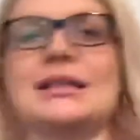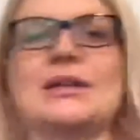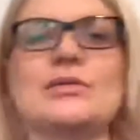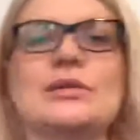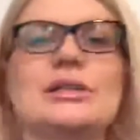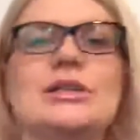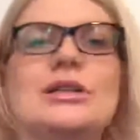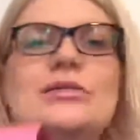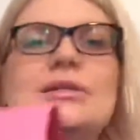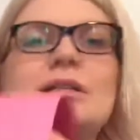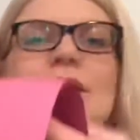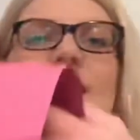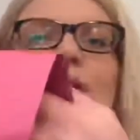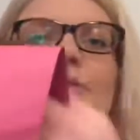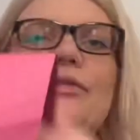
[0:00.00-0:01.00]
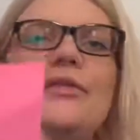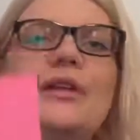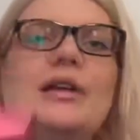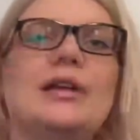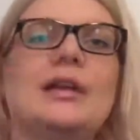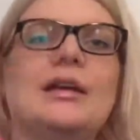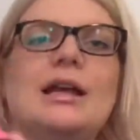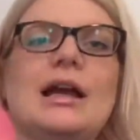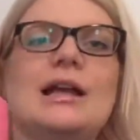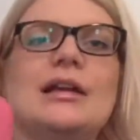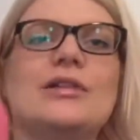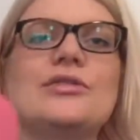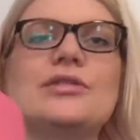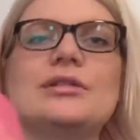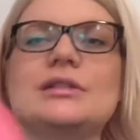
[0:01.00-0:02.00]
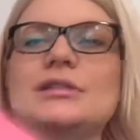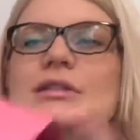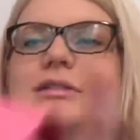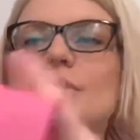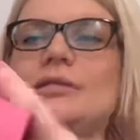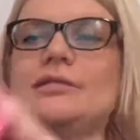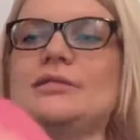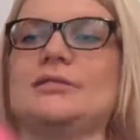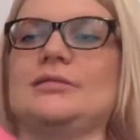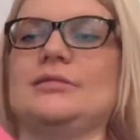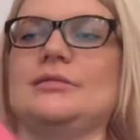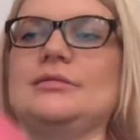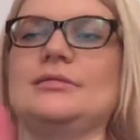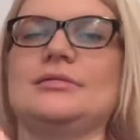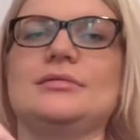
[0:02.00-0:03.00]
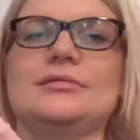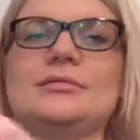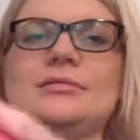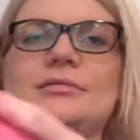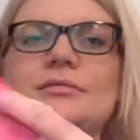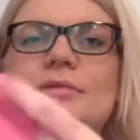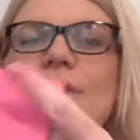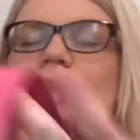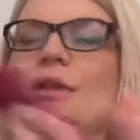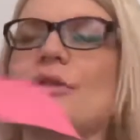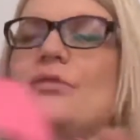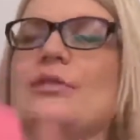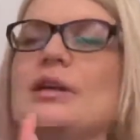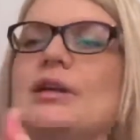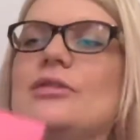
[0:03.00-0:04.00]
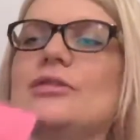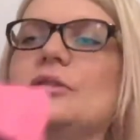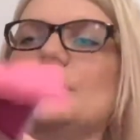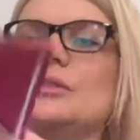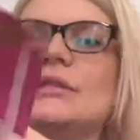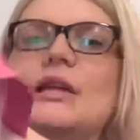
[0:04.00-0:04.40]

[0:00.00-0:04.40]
was too stiff. and it couldn't, you know, it couldn't